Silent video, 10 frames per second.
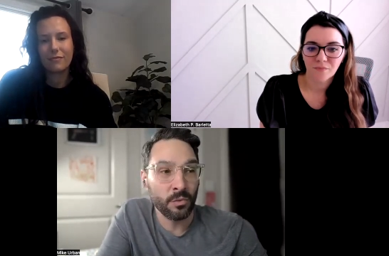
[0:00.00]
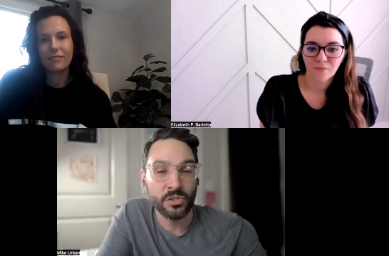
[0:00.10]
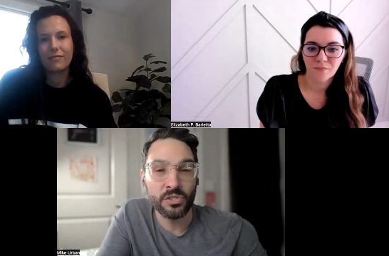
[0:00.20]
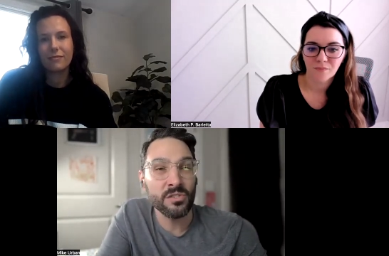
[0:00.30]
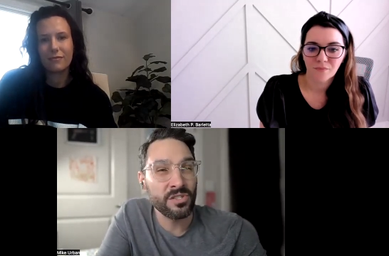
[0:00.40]

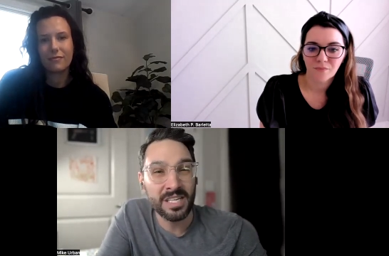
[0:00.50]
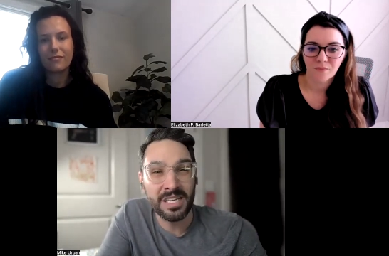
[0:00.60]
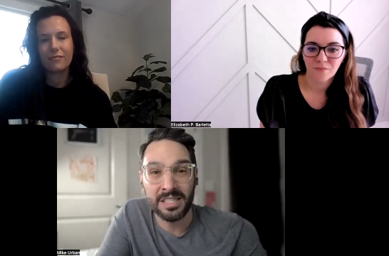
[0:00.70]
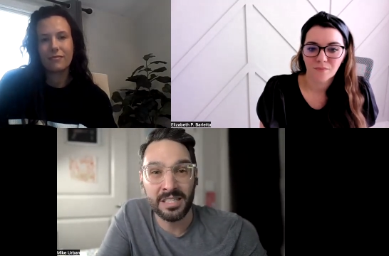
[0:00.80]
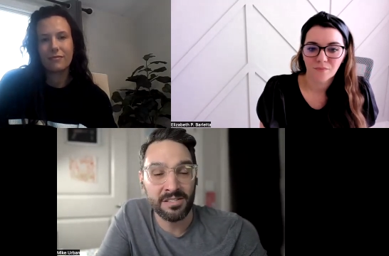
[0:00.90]
Speaker 1: still seeing
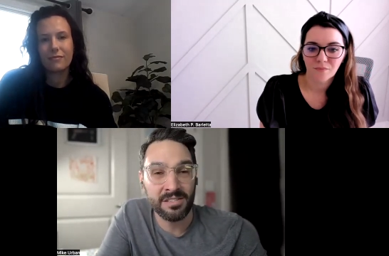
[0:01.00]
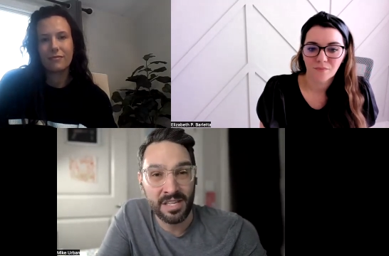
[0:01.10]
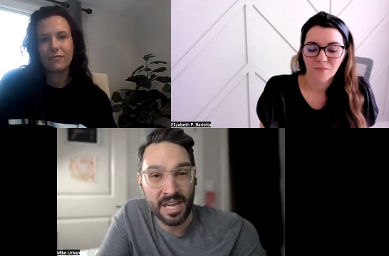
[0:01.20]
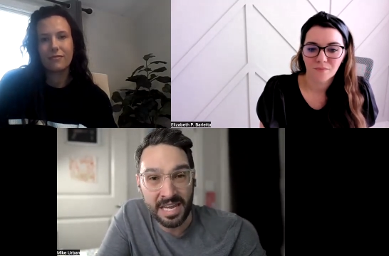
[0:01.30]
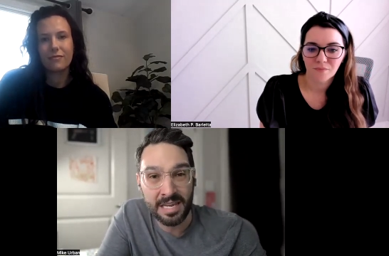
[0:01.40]
the
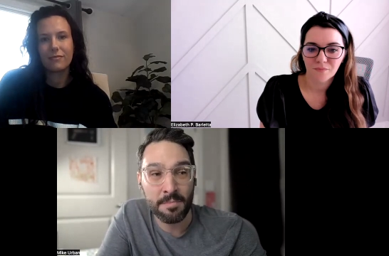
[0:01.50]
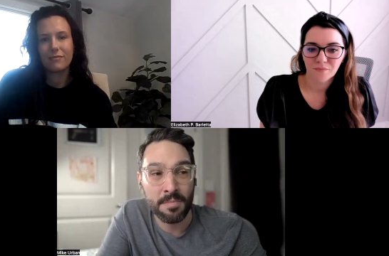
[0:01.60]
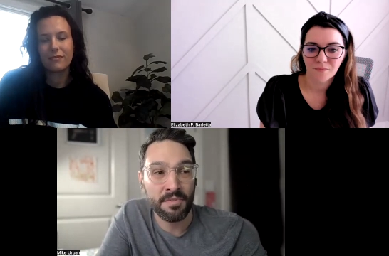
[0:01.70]
same